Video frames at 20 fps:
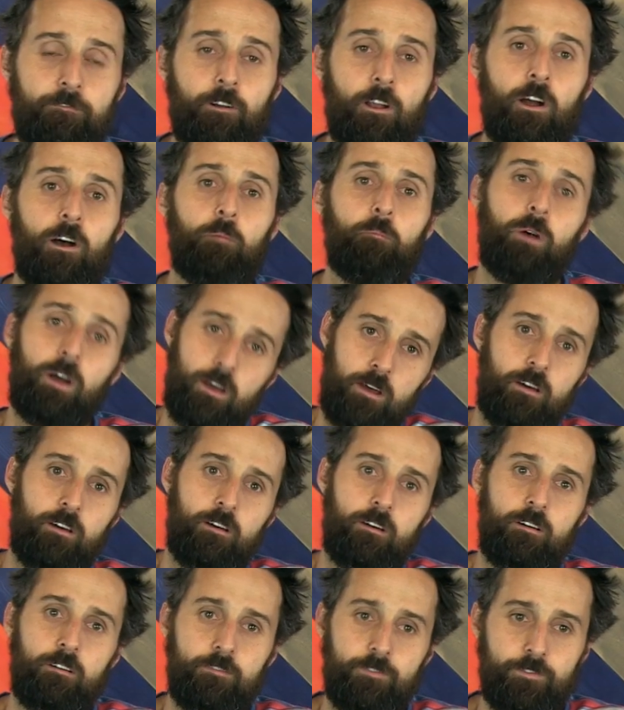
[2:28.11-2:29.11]
from
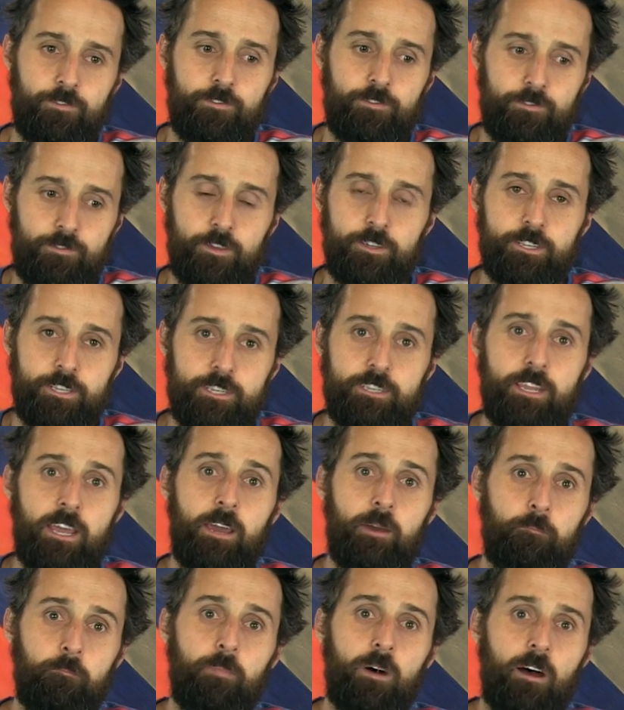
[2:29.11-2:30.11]
the
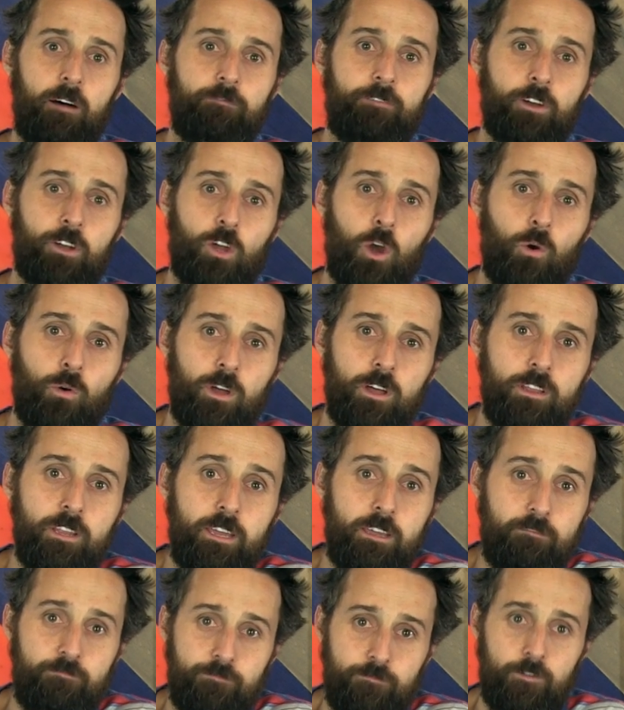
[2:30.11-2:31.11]
stem of the coca
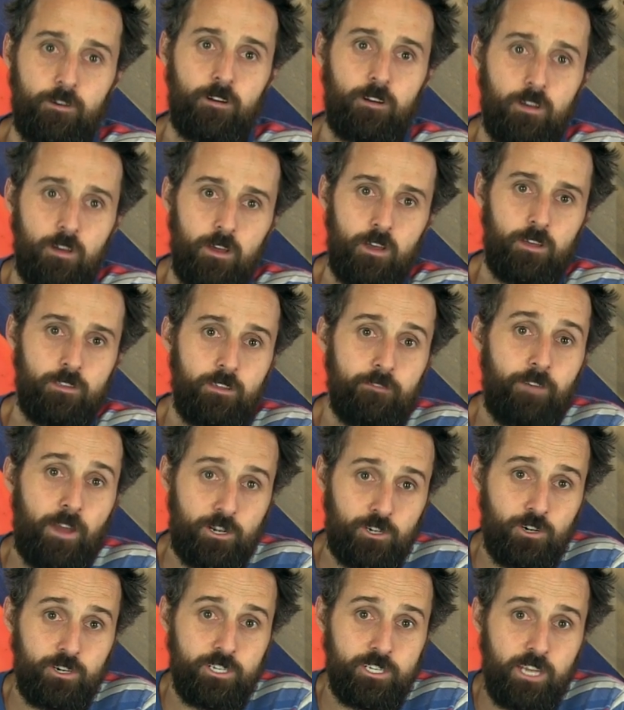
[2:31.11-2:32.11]
leaf. The
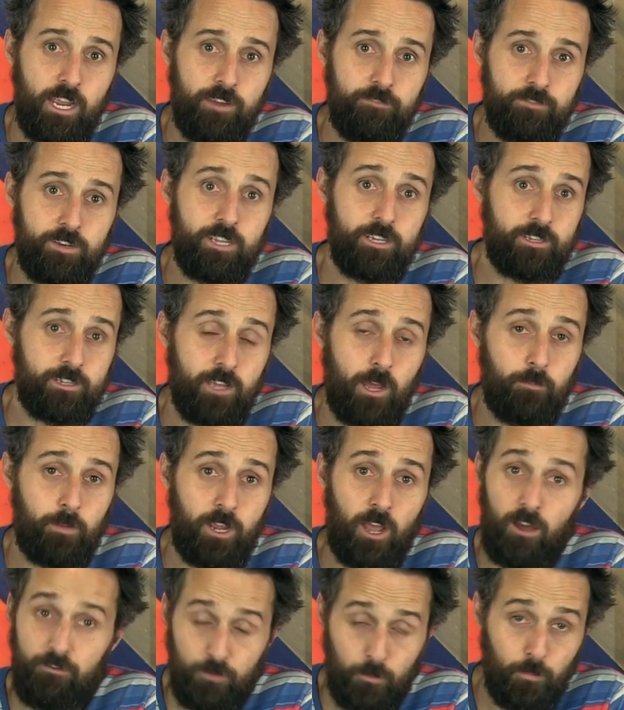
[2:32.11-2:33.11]
veteran safety is
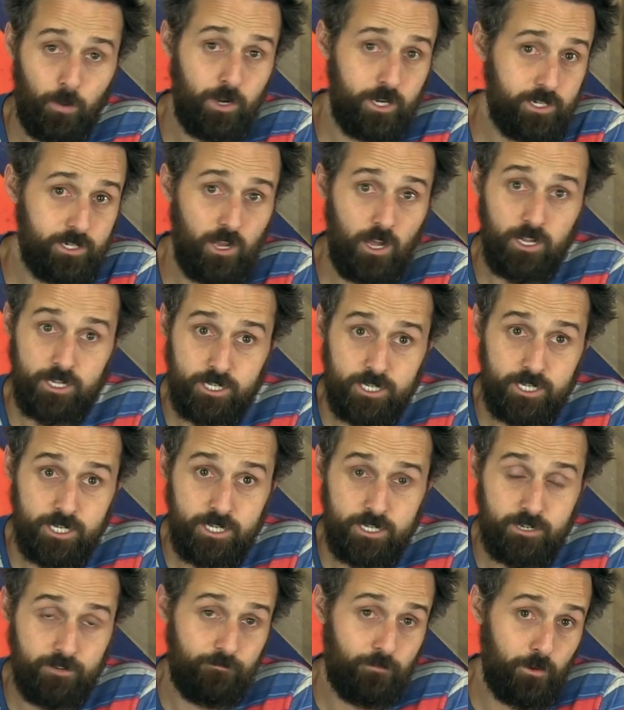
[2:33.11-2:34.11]
coming off a pretty solid
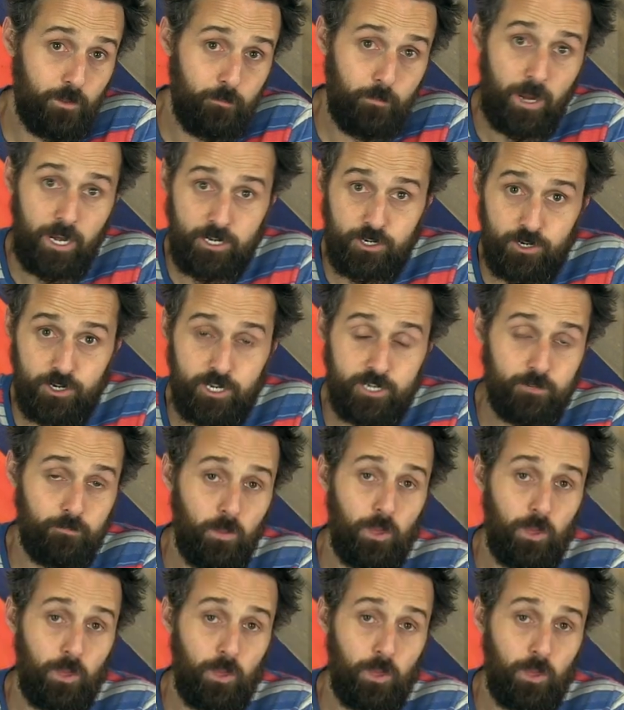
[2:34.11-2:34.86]
season for the Patriots,